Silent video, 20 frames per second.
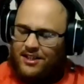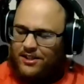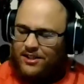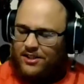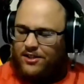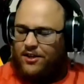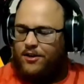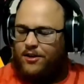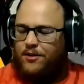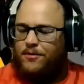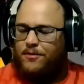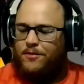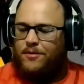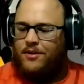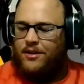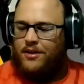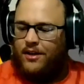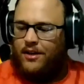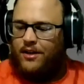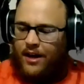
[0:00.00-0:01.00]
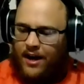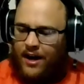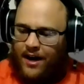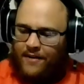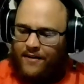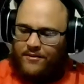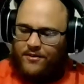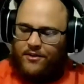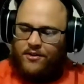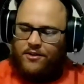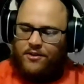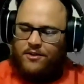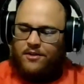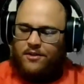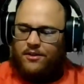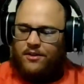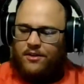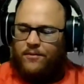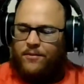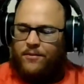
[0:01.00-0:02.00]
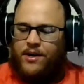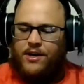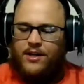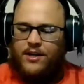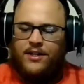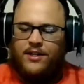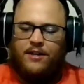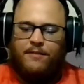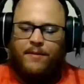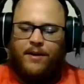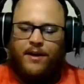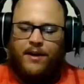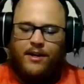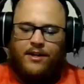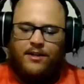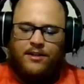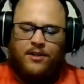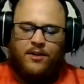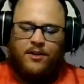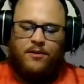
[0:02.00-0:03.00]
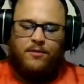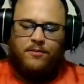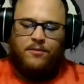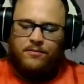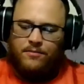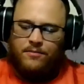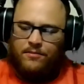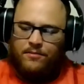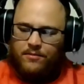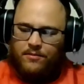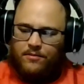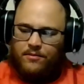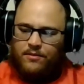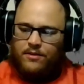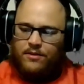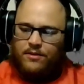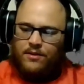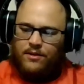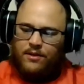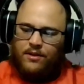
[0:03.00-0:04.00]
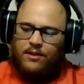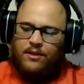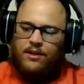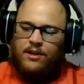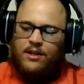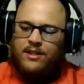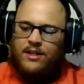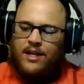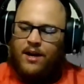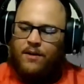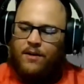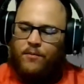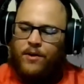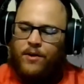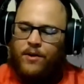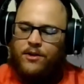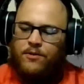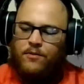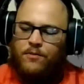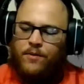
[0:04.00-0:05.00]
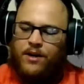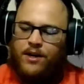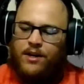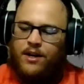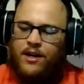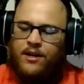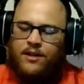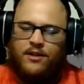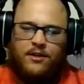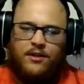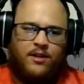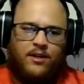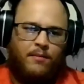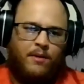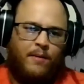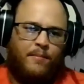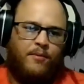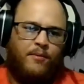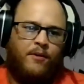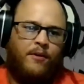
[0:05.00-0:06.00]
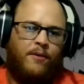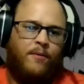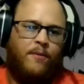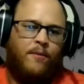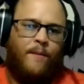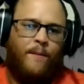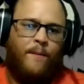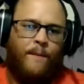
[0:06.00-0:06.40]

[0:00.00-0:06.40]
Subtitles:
So after the arena team, man. So is that when you went into semi-pro?